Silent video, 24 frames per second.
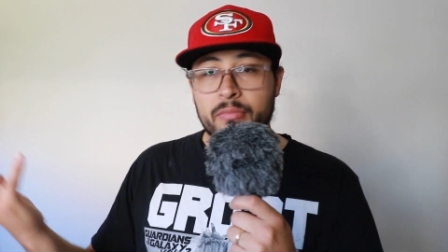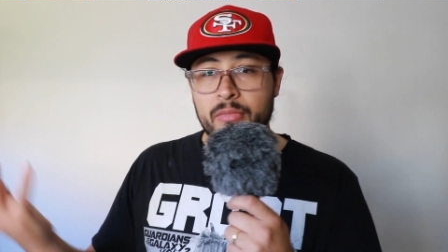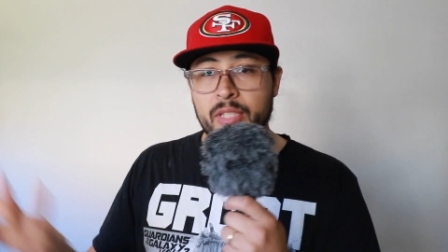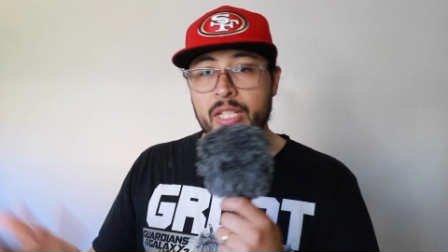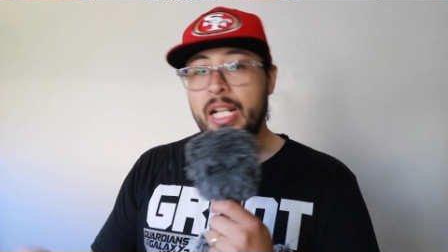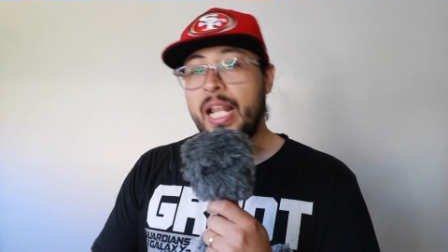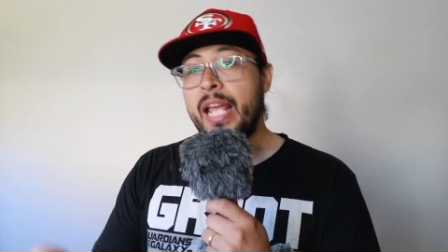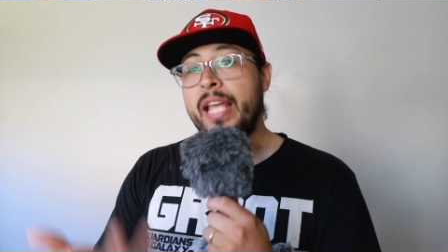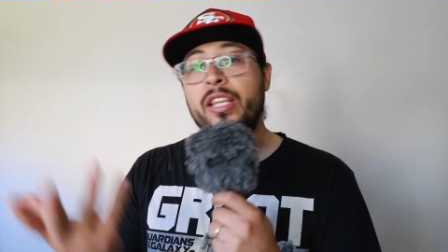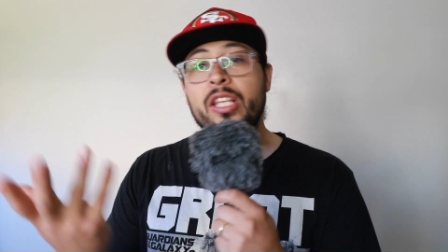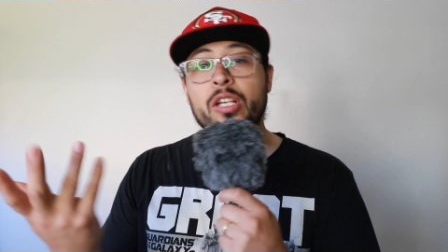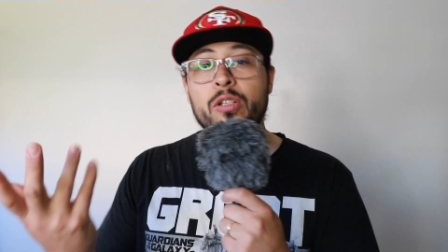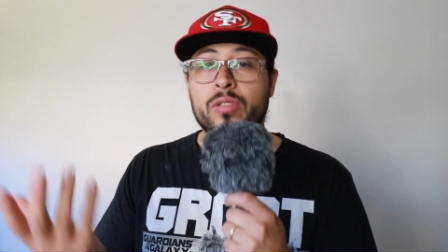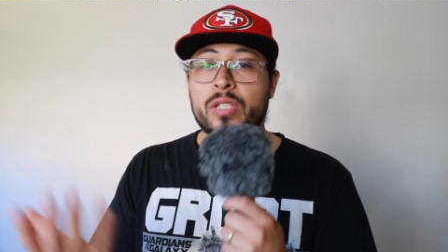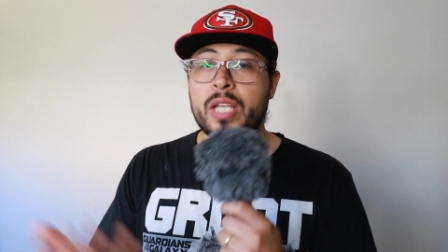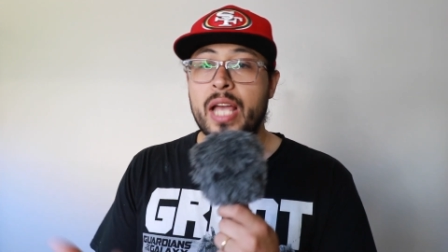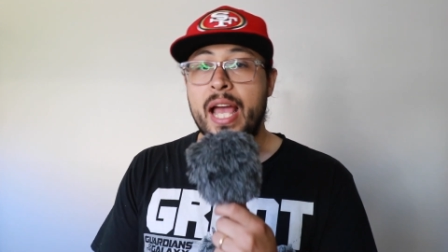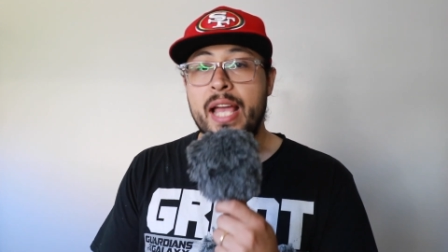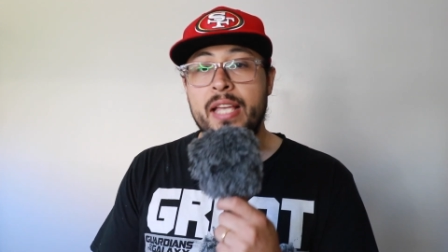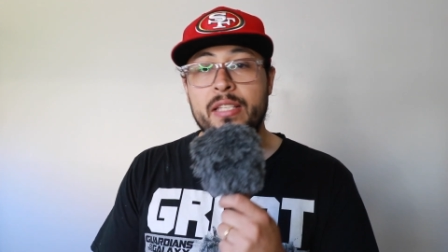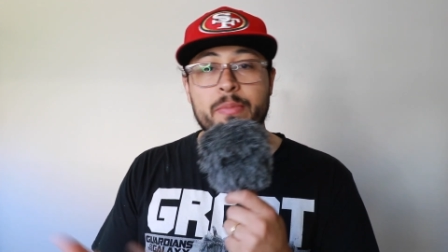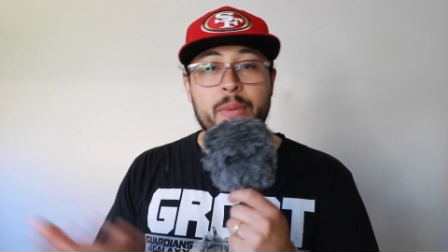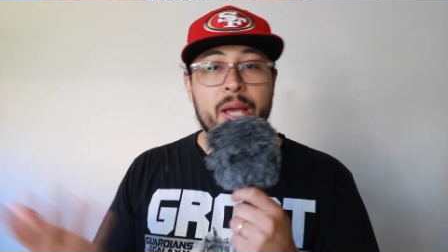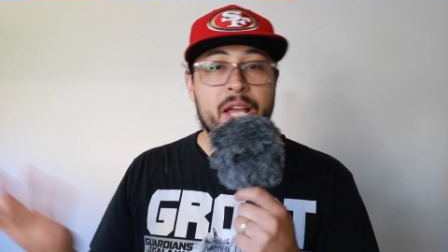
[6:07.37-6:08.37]

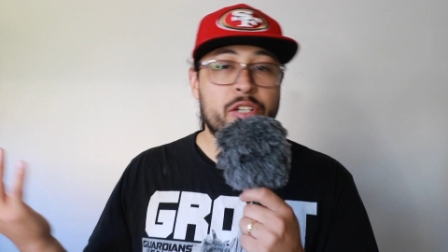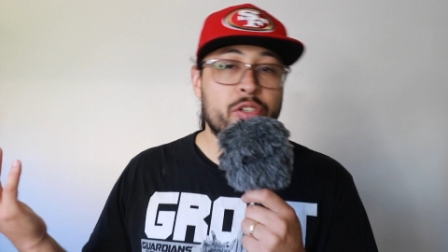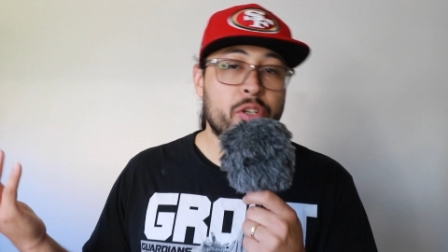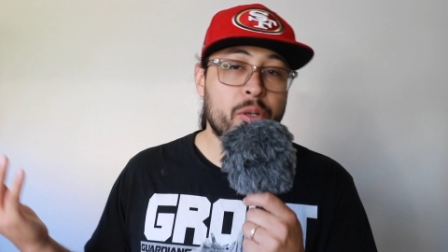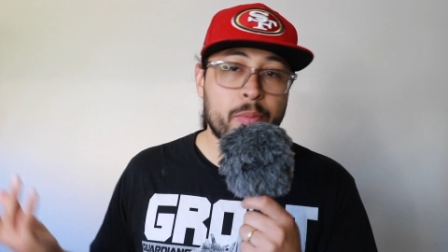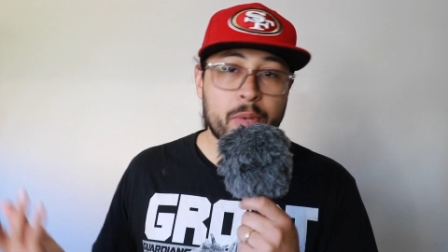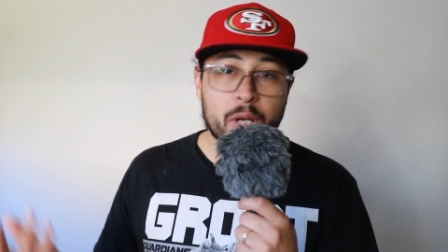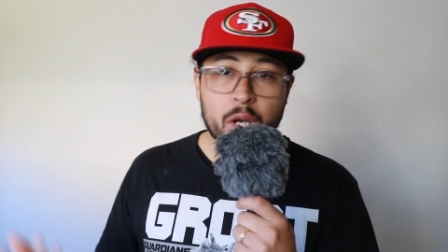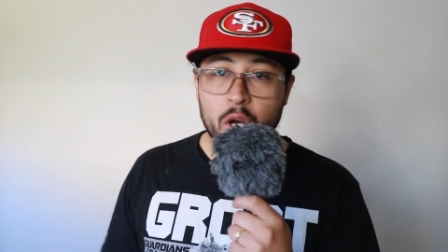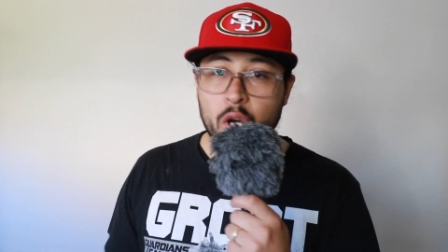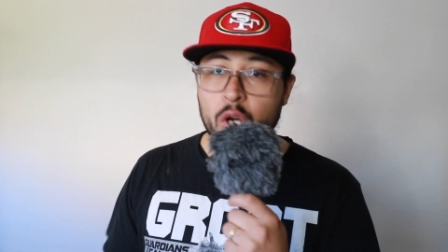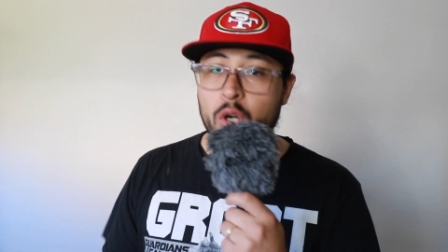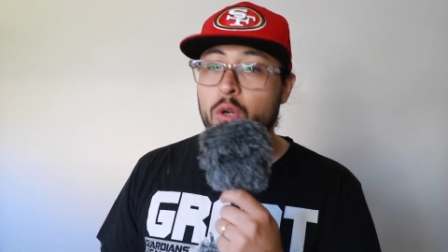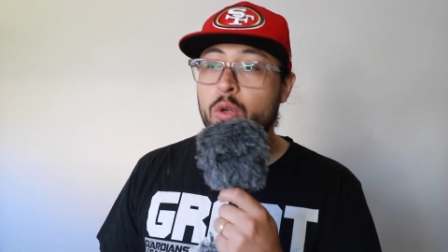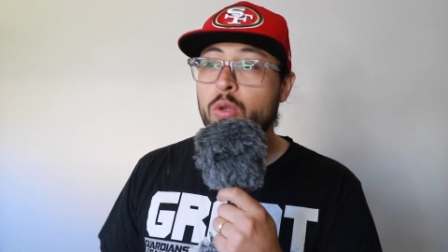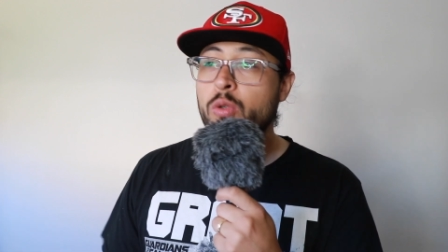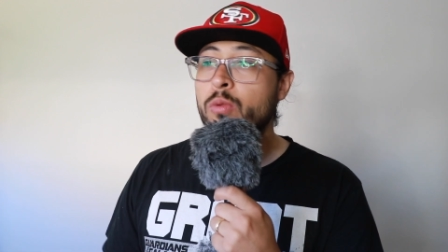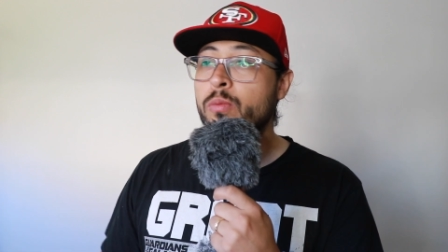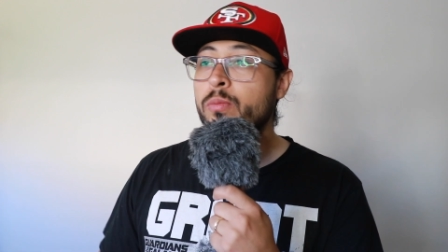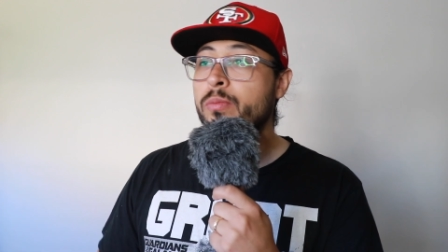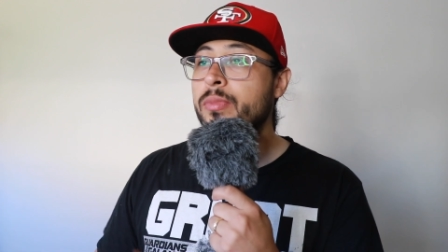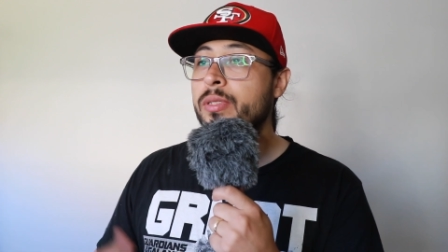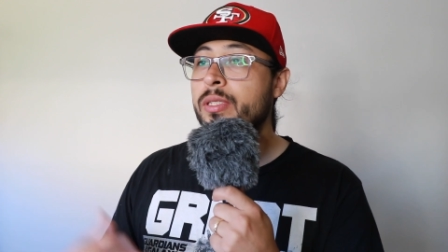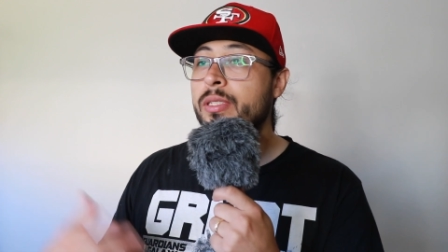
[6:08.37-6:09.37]
guys, Patrick
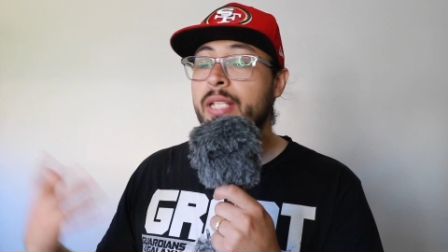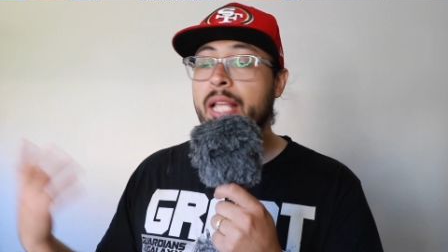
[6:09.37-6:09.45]
Mahomes,